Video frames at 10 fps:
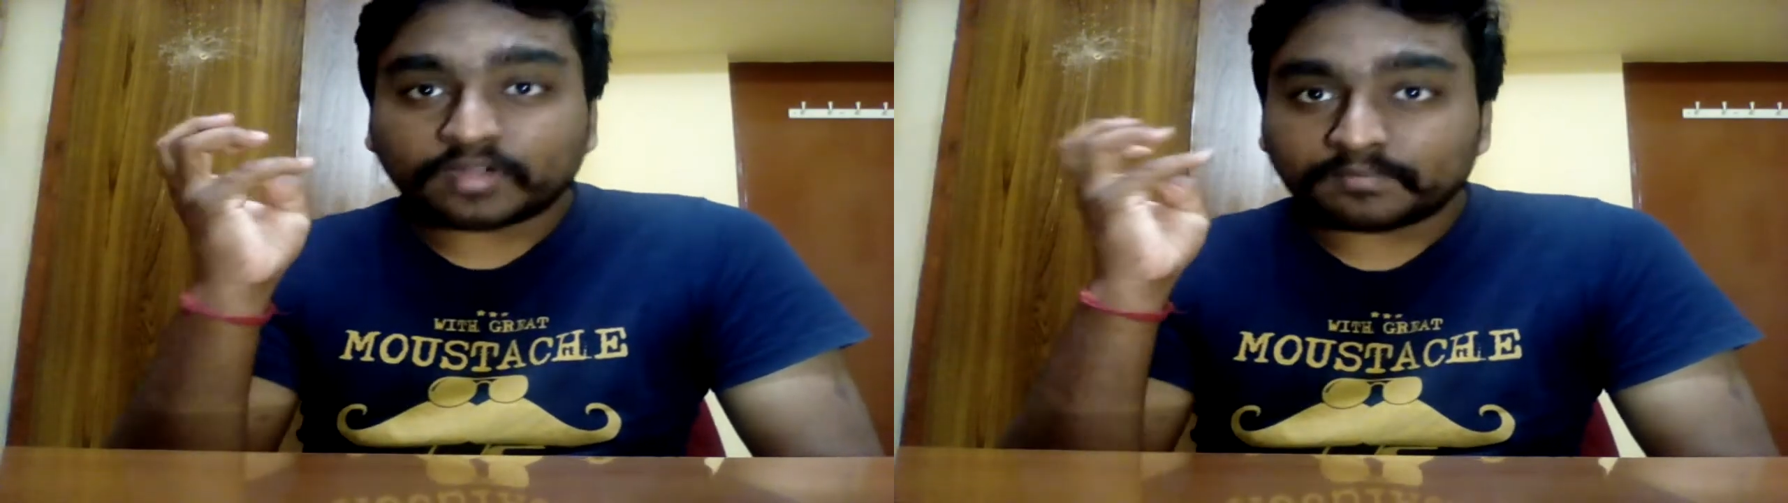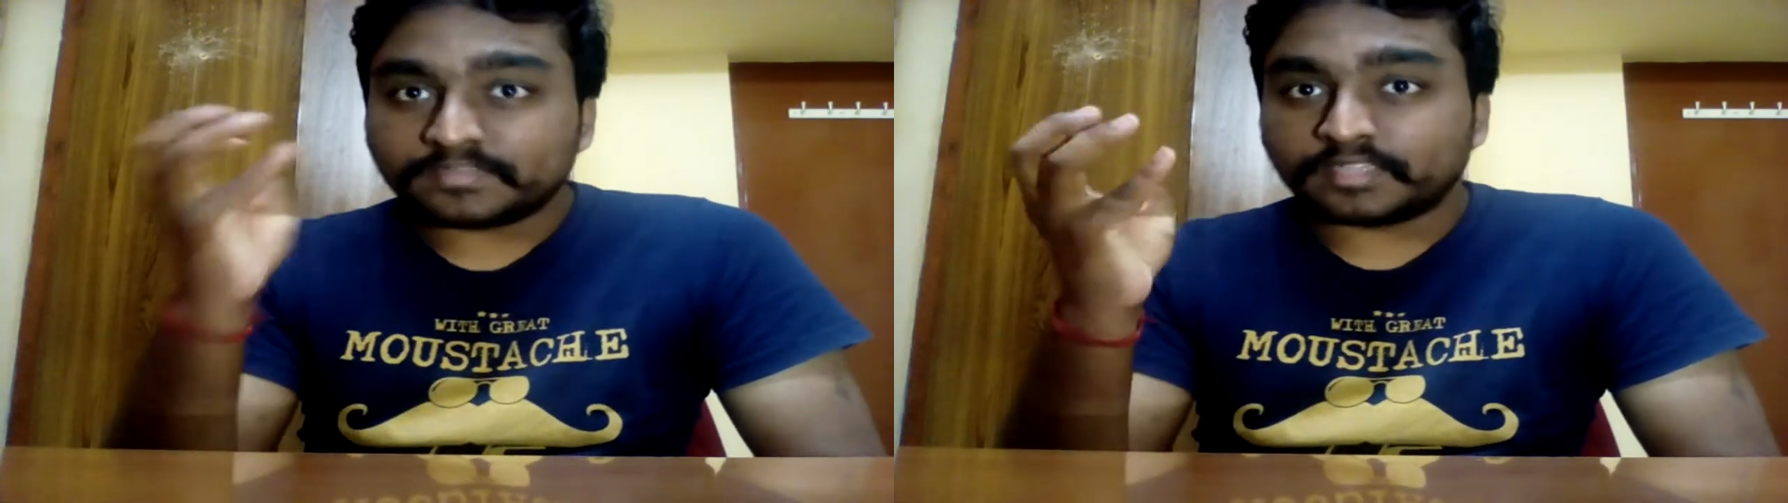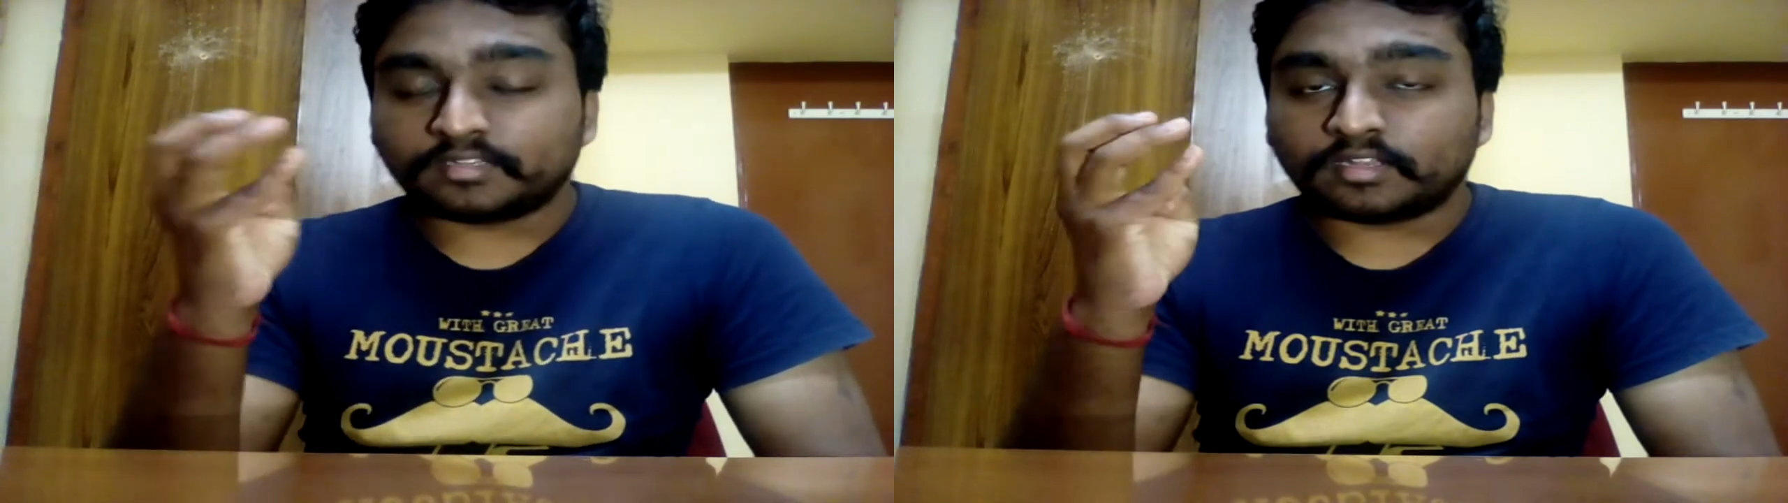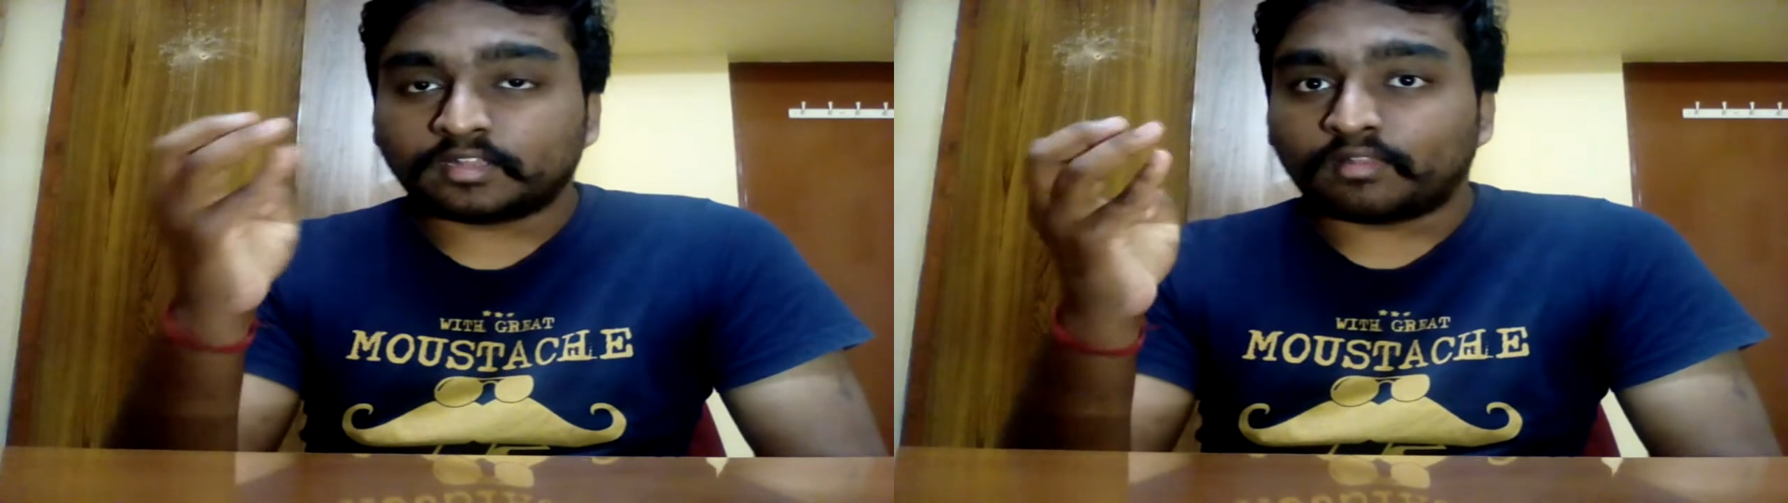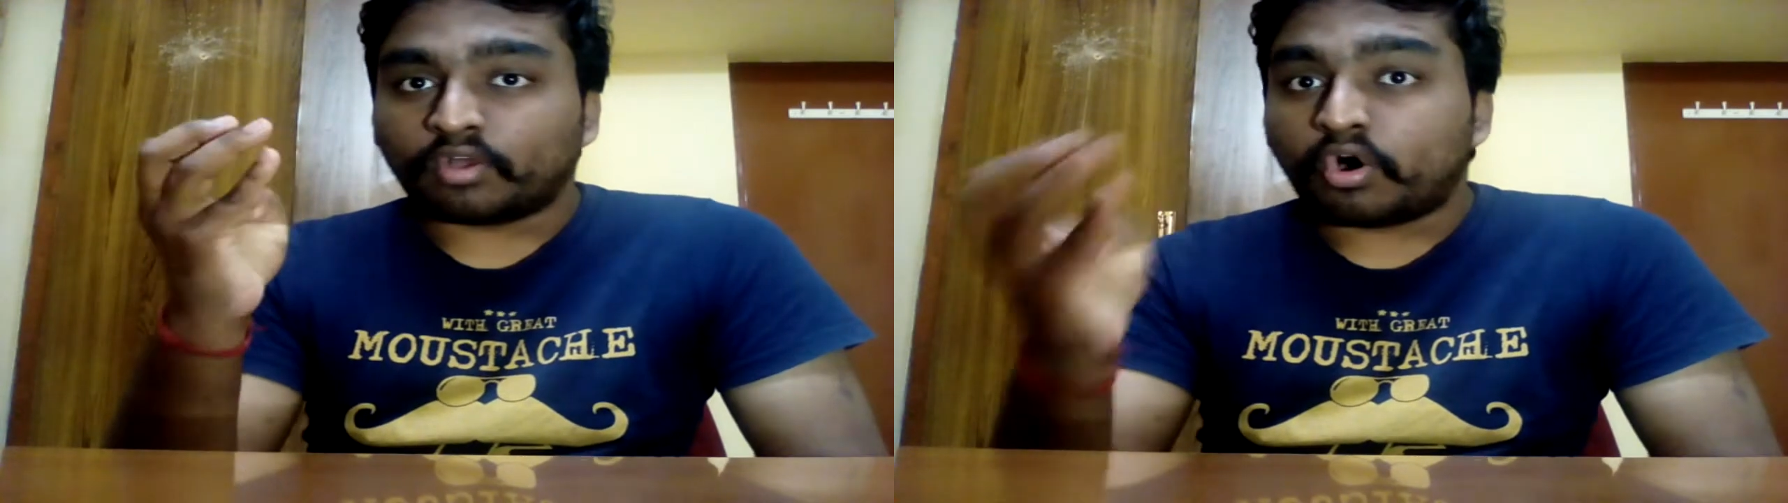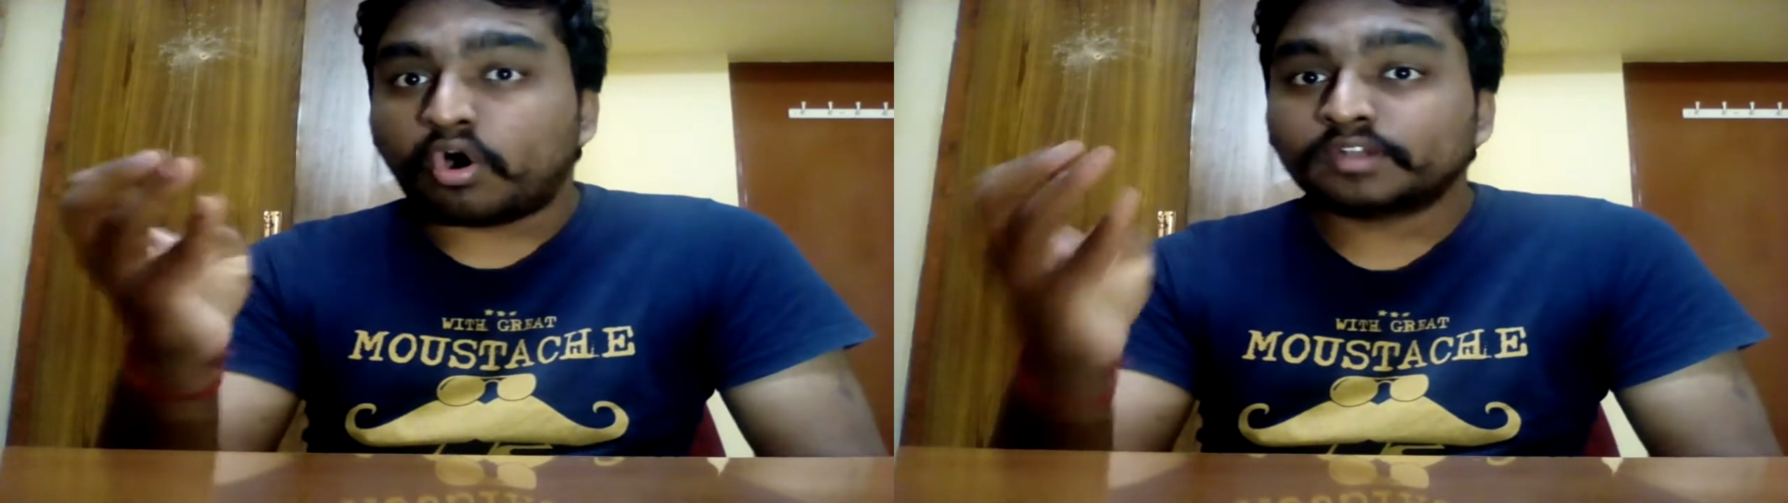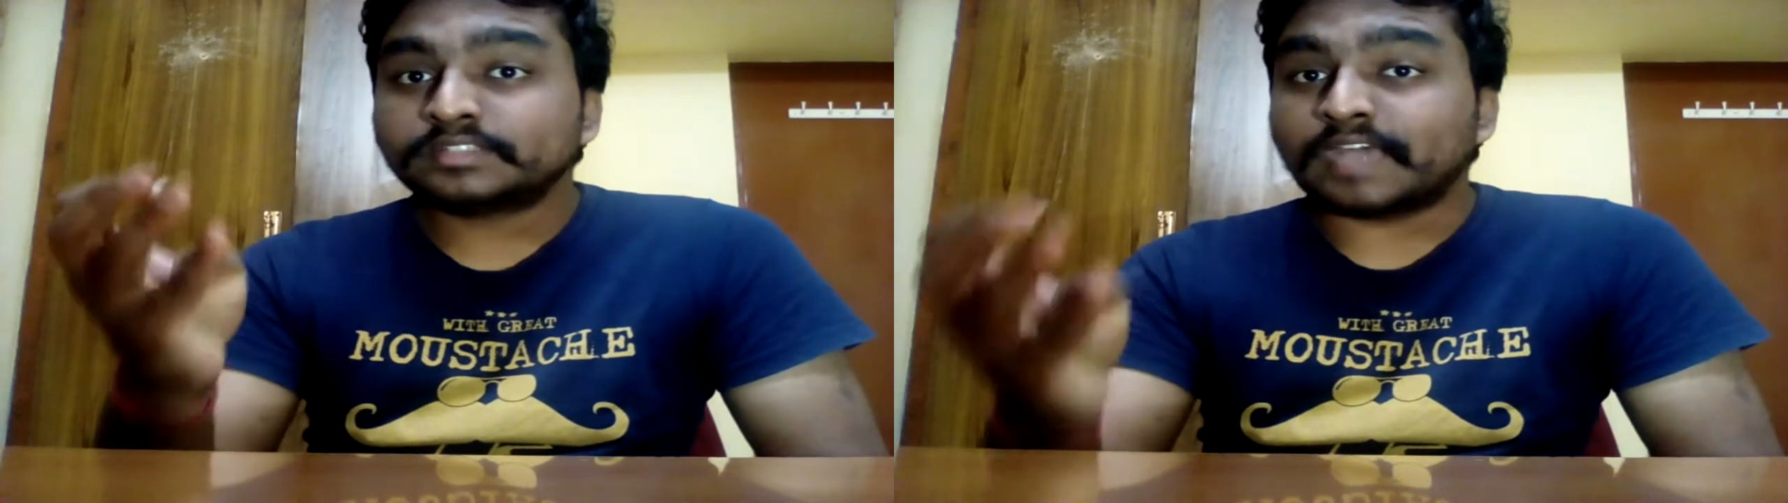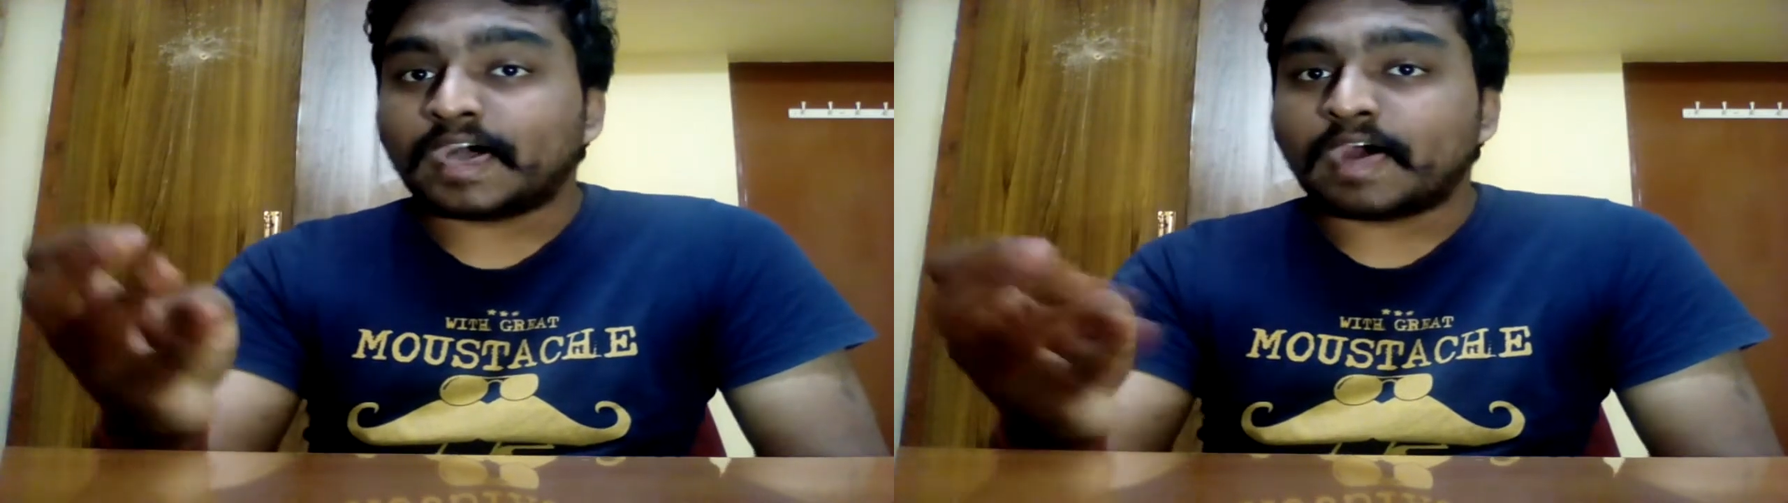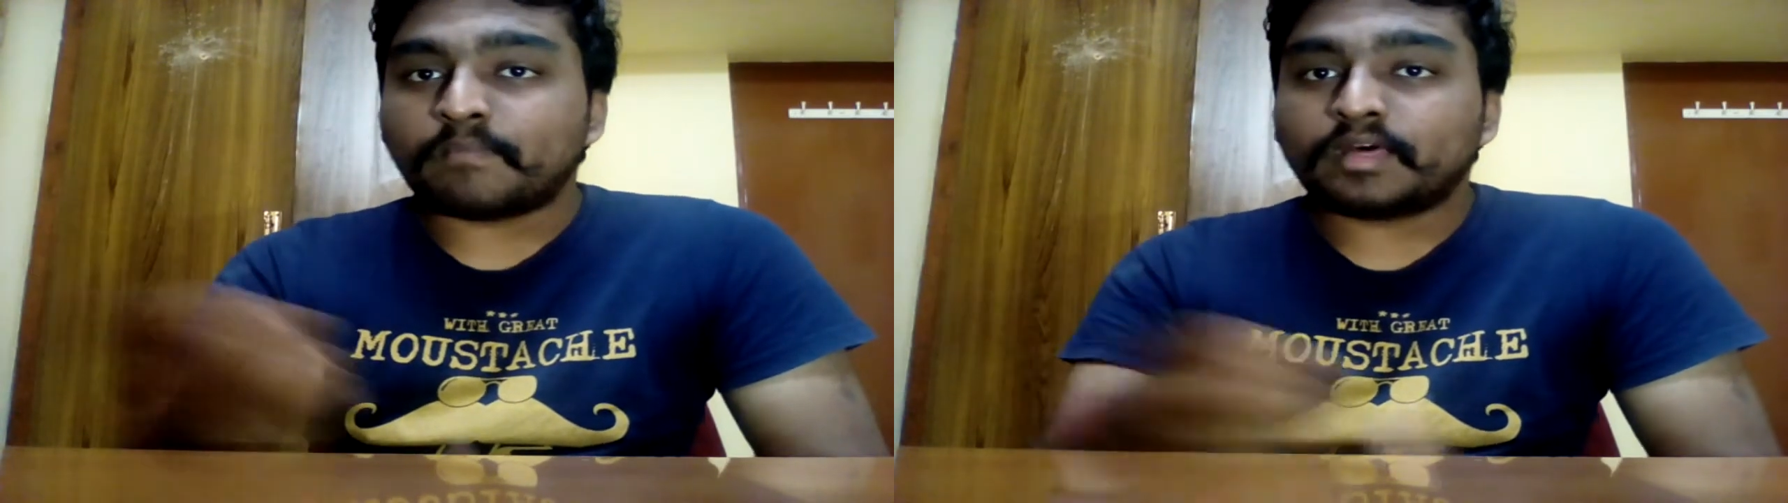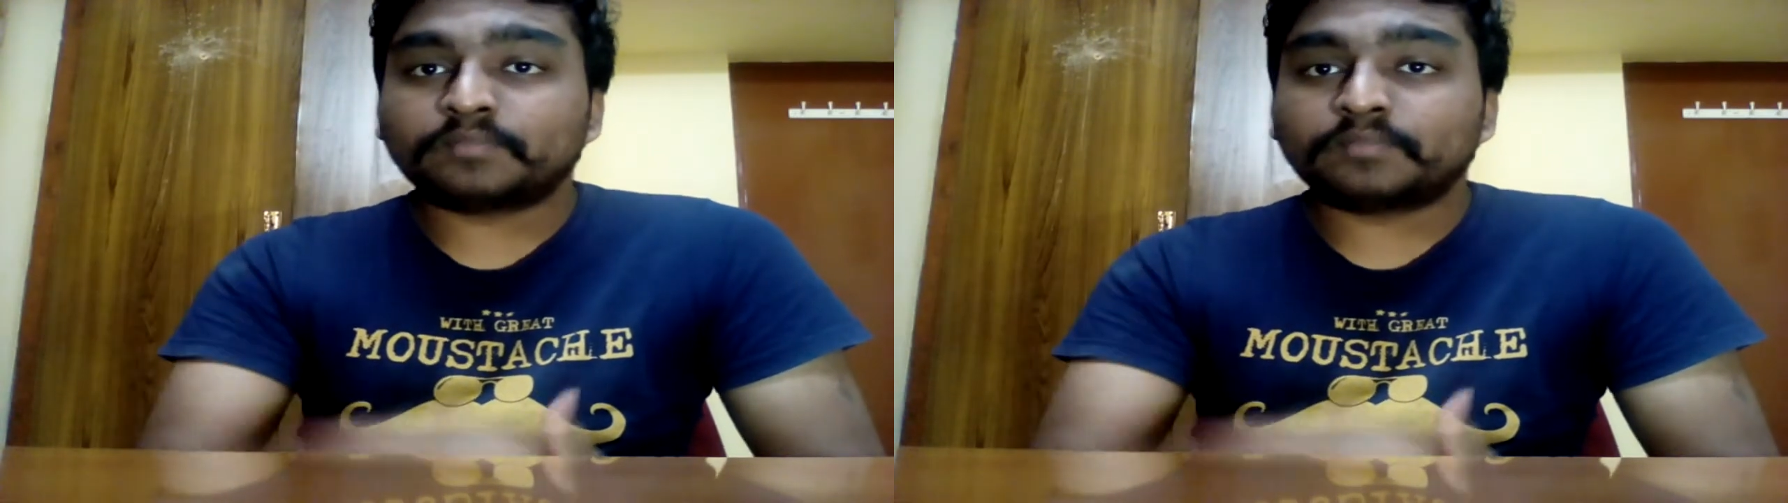update in a long time.